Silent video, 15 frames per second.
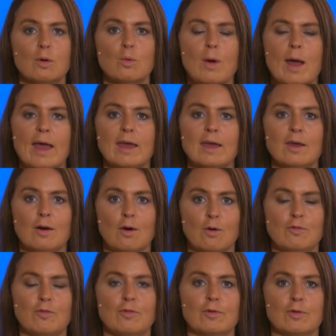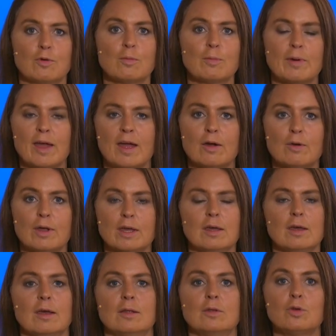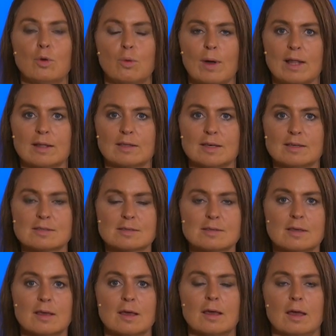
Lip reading: way of comparing a new well test